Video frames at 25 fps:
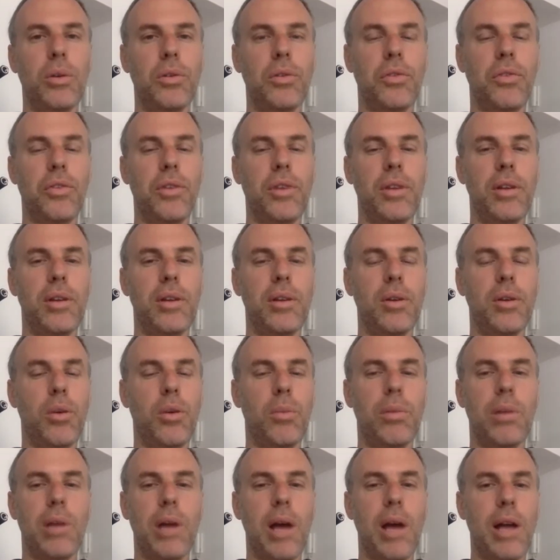feel
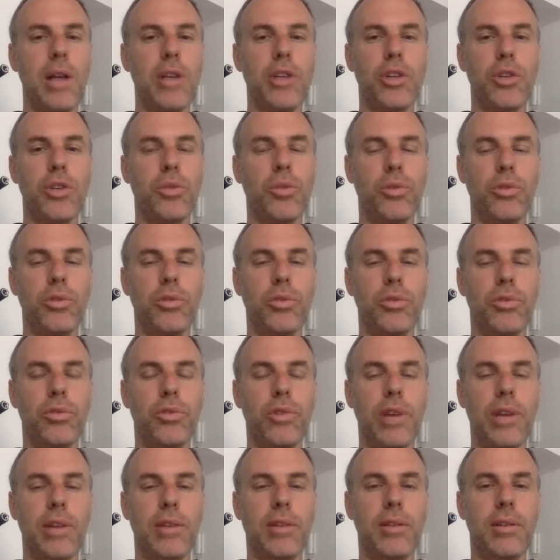obliged to
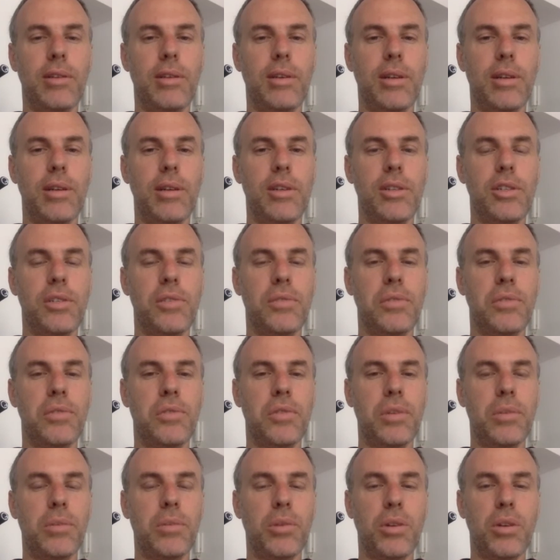write in English if you
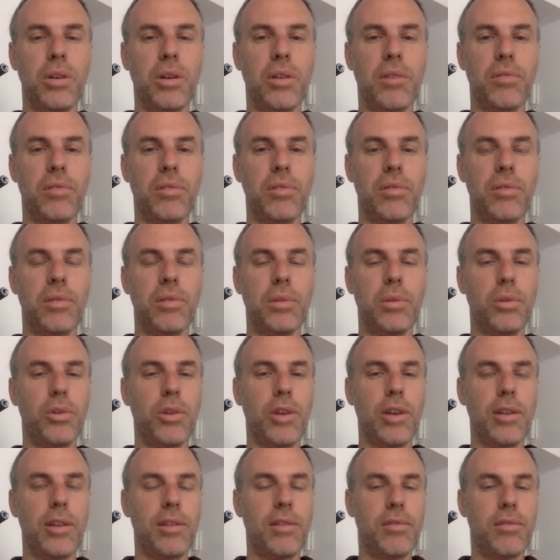feel more comfortable to
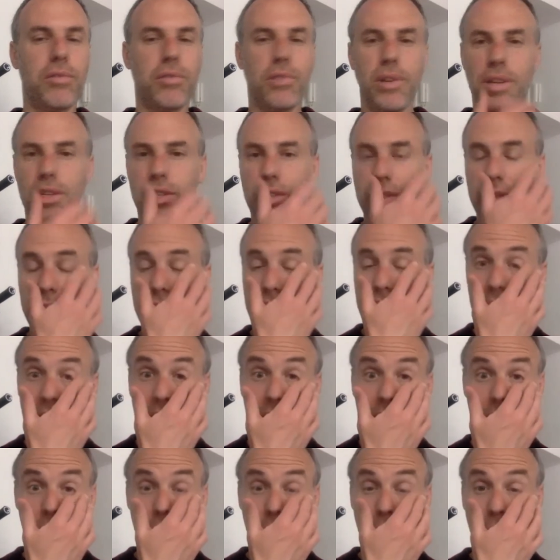write in French?
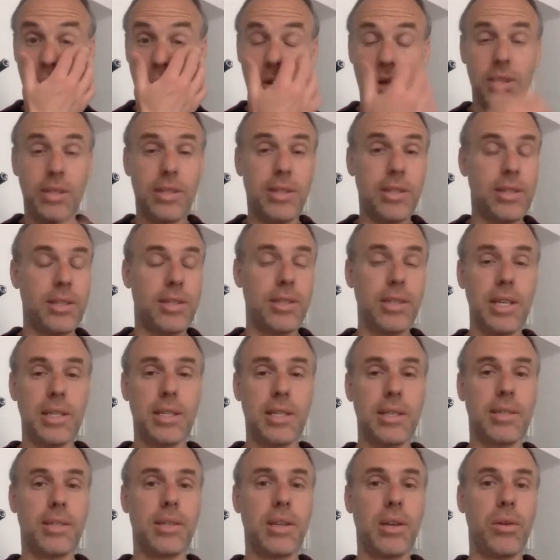You feel it's
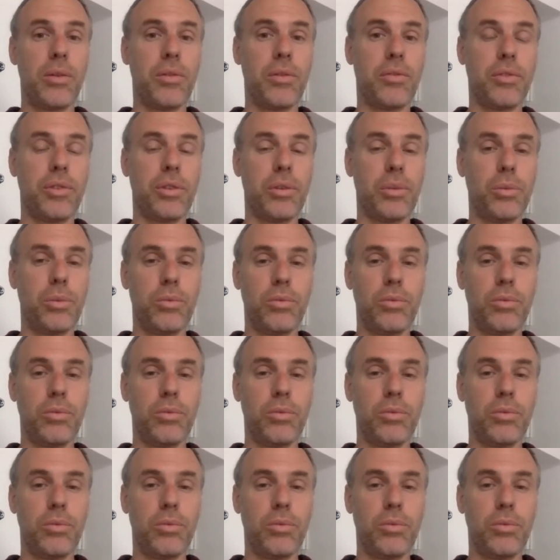necessary for the